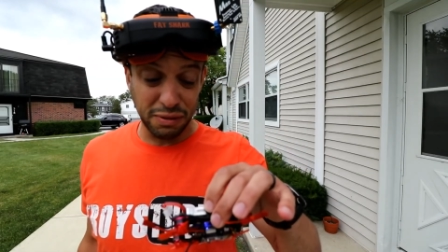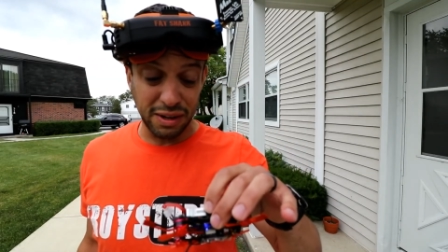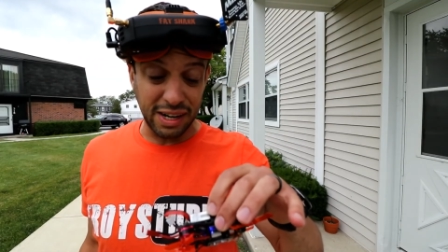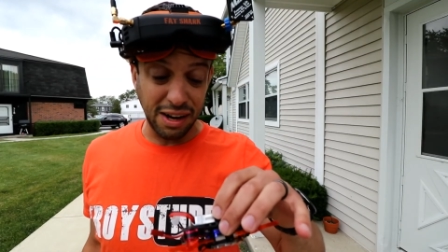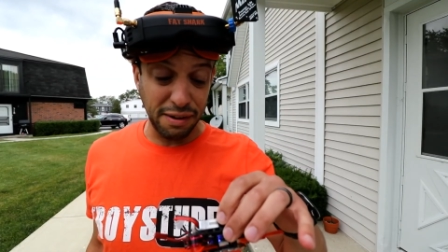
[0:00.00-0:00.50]
far
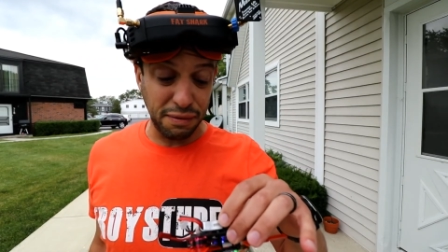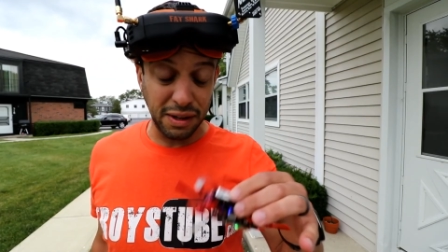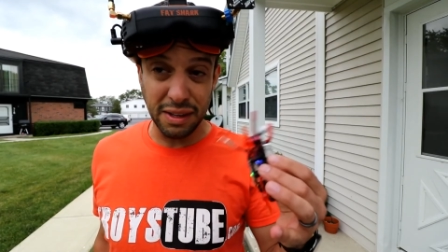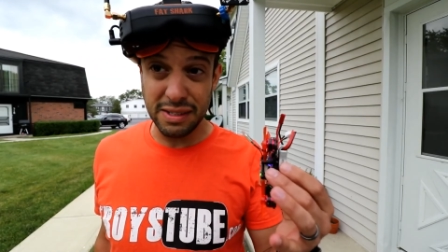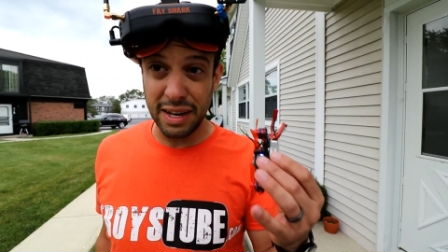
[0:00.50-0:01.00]
right now, I feel
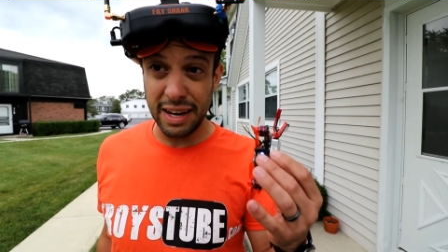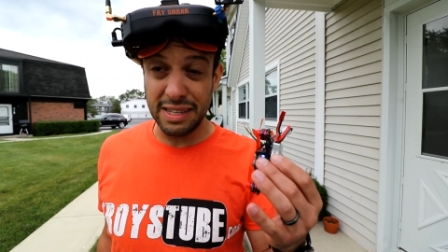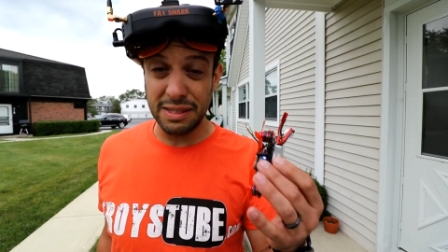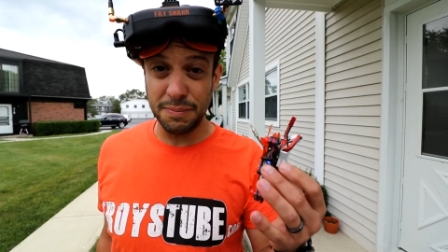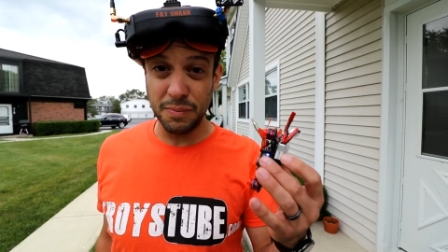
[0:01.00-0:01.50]
like this
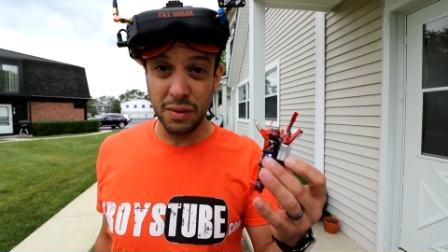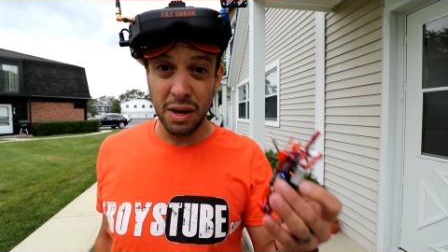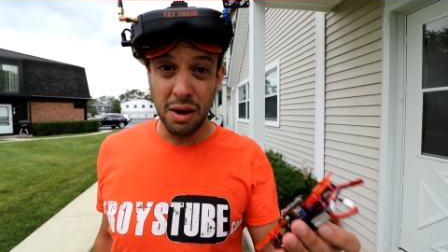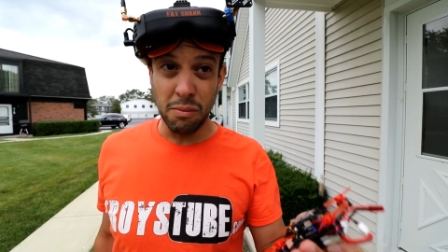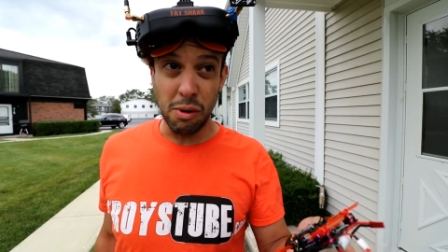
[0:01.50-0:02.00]
has
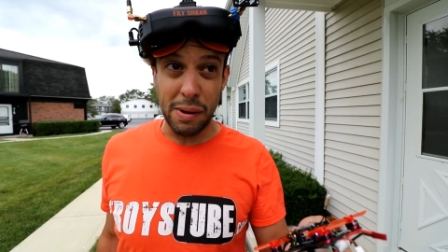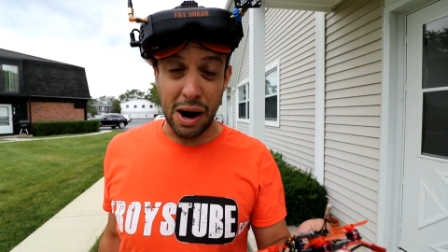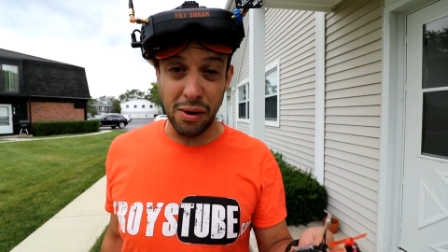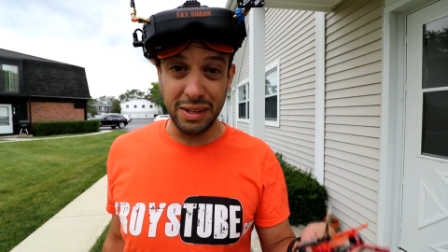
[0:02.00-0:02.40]
more power.